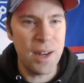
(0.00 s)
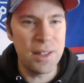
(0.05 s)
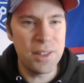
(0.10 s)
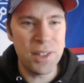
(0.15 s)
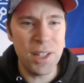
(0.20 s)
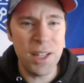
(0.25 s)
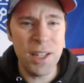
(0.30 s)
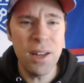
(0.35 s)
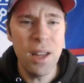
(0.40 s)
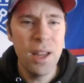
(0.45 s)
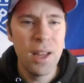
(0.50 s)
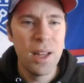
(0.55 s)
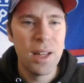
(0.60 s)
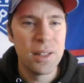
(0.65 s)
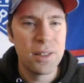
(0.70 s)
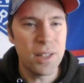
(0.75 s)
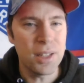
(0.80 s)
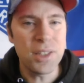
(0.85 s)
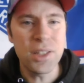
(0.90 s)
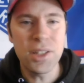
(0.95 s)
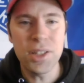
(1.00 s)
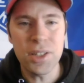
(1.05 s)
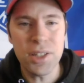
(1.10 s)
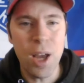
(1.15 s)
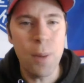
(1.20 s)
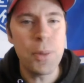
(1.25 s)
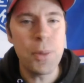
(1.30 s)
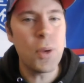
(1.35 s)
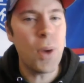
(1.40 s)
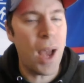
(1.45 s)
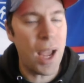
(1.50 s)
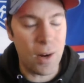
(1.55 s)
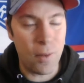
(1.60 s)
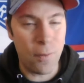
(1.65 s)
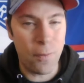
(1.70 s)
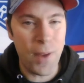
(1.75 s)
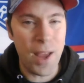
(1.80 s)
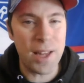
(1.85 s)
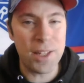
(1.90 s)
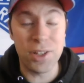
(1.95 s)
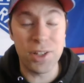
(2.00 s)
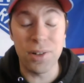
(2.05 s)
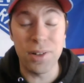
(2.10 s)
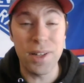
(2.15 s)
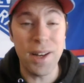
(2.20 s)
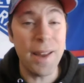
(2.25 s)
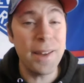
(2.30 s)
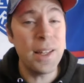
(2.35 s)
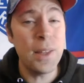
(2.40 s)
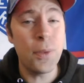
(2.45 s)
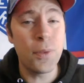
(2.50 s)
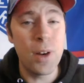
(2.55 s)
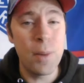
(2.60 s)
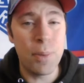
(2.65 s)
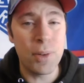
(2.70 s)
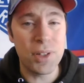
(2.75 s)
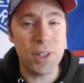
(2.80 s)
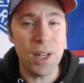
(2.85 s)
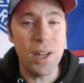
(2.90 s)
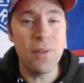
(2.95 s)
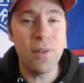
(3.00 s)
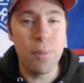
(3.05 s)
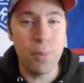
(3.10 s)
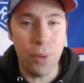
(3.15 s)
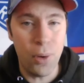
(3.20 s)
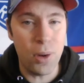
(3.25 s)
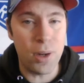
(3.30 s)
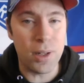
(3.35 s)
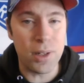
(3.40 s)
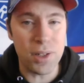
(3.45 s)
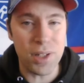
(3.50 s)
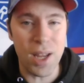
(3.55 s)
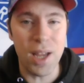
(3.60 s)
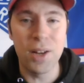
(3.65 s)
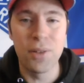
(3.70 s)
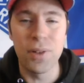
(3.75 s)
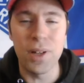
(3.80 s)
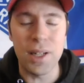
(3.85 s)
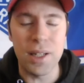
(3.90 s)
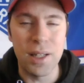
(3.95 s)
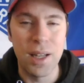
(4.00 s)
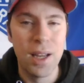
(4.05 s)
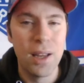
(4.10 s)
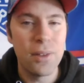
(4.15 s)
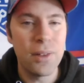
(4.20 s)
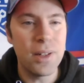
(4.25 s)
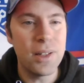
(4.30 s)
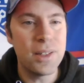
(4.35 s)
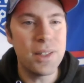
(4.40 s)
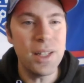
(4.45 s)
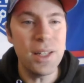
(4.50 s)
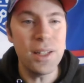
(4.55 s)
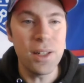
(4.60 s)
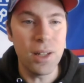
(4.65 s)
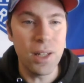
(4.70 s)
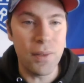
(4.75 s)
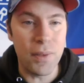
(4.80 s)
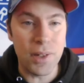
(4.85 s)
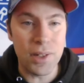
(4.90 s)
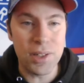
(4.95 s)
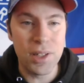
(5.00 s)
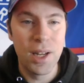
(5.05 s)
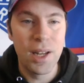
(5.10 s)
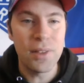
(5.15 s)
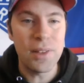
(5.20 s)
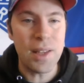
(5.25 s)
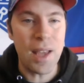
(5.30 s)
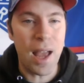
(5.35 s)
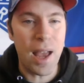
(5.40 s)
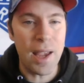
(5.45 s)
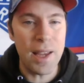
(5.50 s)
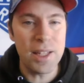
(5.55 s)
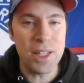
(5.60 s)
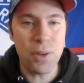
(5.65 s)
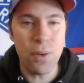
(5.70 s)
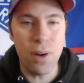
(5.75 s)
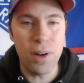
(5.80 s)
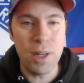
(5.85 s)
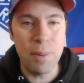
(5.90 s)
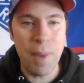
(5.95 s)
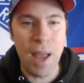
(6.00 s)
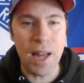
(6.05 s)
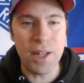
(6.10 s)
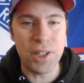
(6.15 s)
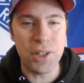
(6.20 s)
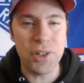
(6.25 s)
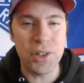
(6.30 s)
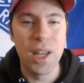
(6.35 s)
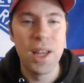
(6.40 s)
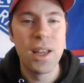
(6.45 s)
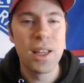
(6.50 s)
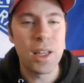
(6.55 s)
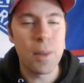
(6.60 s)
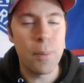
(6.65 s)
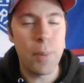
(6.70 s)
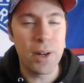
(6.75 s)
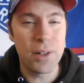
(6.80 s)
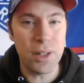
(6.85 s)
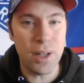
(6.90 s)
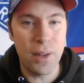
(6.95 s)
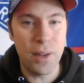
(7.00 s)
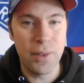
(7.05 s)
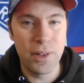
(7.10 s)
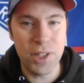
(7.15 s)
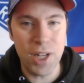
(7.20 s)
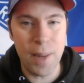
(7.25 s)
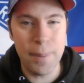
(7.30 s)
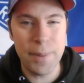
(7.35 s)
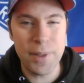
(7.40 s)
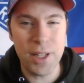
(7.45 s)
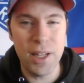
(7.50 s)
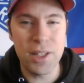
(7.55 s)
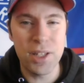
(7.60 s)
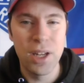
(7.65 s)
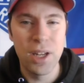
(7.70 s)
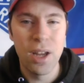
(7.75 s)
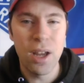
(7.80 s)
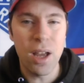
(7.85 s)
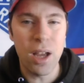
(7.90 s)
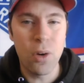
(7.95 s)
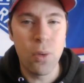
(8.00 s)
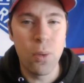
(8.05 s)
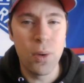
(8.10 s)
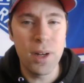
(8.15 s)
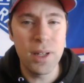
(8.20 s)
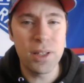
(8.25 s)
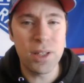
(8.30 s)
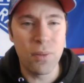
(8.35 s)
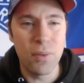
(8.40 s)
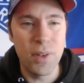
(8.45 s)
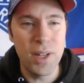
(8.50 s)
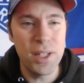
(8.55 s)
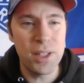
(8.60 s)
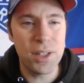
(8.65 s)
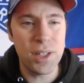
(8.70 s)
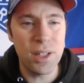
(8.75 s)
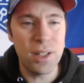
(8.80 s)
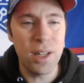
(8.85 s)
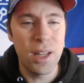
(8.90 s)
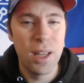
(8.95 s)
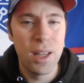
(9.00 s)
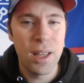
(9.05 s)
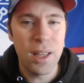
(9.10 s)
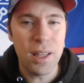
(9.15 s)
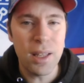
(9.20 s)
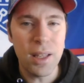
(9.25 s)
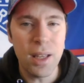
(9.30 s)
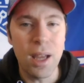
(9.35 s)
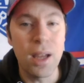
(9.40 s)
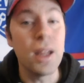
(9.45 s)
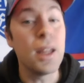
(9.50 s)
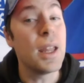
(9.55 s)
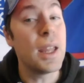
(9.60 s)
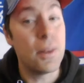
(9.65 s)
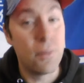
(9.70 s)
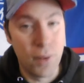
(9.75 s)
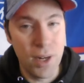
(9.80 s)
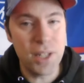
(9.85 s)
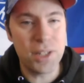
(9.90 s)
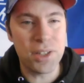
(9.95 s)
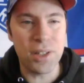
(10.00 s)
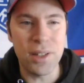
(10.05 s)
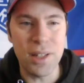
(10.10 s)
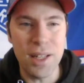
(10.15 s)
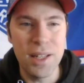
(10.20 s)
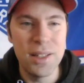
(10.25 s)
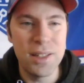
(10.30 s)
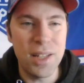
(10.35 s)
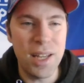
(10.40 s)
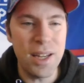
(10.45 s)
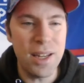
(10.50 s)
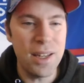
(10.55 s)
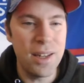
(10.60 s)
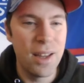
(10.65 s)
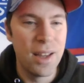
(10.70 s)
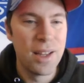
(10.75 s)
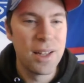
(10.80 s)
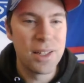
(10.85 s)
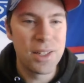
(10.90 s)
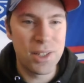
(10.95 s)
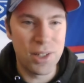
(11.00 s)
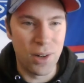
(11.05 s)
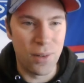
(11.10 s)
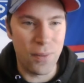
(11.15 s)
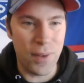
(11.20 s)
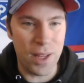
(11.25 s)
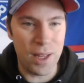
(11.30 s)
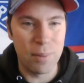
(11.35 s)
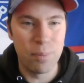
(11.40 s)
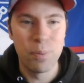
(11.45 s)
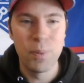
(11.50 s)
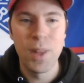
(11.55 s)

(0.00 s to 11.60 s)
Indeed doesn't just help you hire faster. 93% of employers agree that Indeed delivers the highest quality matches compared to other job sites, according to a recent Indeed survey.